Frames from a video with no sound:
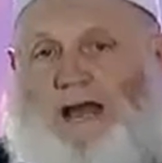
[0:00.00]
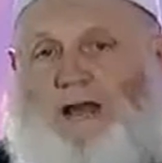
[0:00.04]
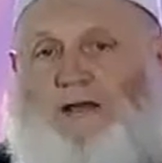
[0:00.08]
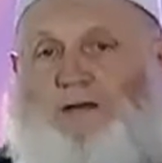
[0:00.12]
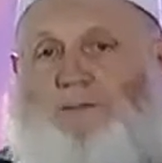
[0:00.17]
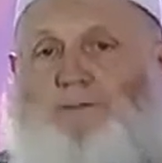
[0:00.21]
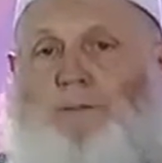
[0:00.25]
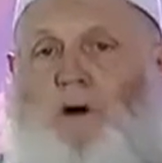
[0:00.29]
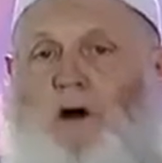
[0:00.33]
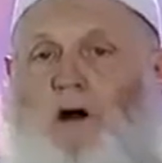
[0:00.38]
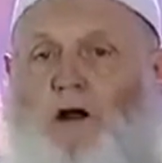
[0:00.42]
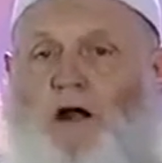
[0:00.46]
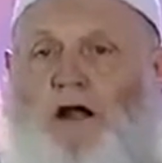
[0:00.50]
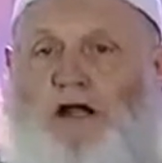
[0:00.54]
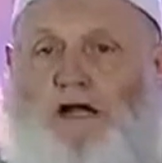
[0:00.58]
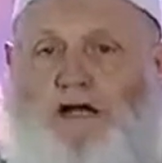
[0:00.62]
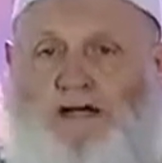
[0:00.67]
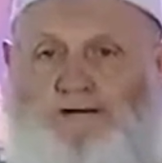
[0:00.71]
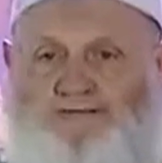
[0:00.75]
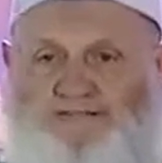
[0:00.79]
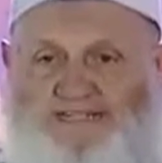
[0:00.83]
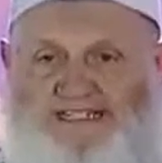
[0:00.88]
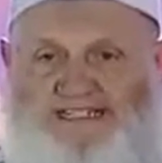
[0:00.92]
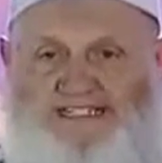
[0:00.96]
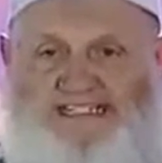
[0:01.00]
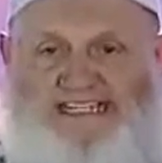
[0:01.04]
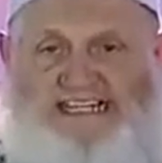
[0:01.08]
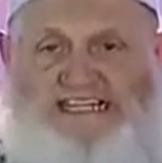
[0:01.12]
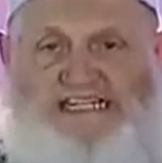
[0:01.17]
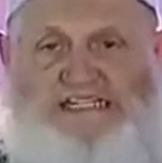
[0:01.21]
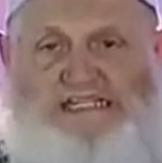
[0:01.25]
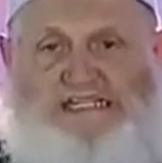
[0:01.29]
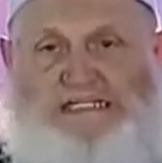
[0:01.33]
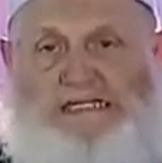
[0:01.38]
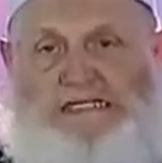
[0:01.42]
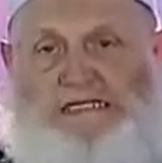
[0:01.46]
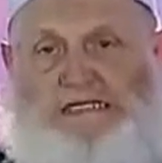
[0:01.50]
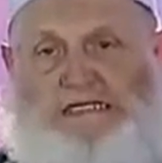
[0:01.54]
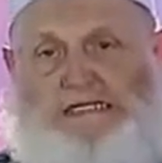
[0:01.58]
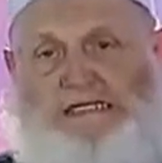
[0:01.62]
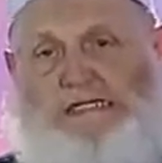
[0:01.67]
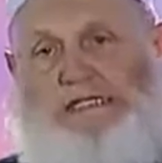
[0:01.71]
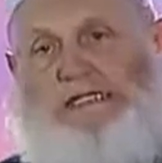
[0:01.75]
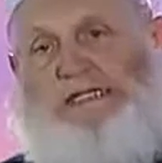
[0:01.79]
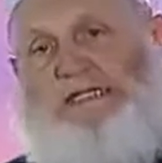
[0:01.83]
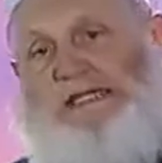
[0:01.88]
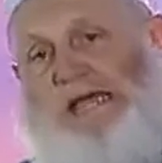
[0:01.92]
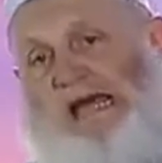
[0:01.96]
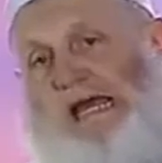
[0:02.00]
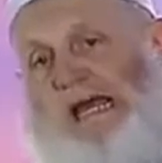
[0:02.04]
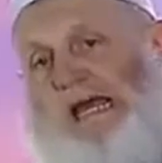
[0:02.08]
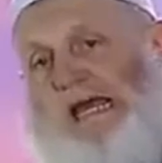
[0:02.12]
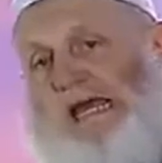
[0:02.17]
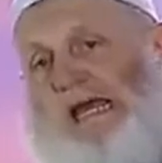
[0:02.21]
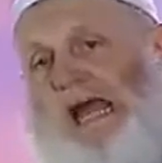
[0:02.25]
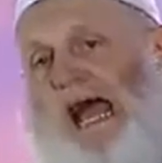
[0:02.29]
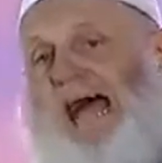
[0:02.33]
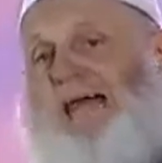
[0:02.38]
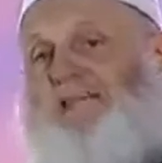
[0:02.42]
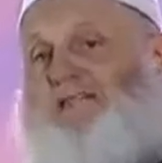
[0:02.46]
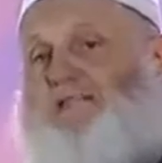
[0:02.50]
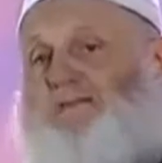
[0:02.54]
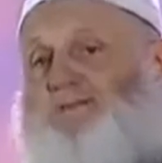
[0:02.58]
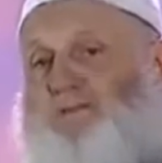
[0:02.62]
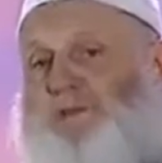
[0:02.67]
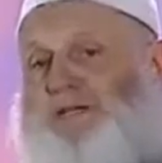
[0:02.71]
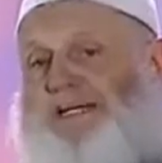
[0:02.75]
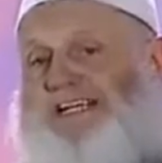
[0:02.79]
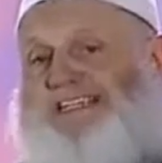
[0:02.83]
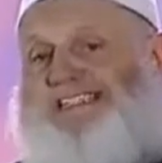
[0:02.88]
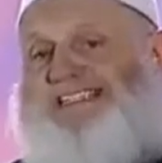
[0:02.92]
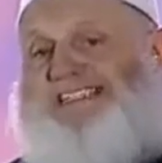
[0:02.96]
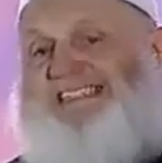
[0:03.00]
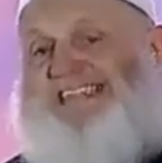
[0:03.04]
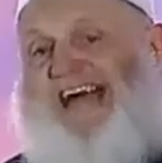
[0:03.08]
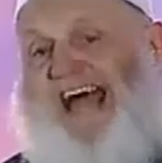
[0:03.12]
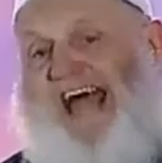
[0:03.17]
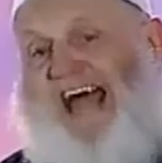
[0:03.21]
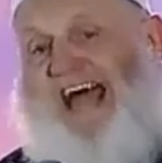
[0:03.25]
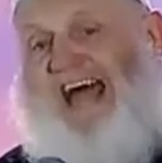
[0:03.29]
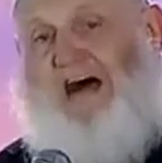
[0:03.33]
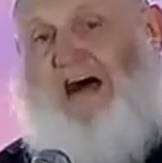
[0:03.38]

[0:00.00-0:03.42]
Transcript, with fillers: and a part of the teaching that they as priests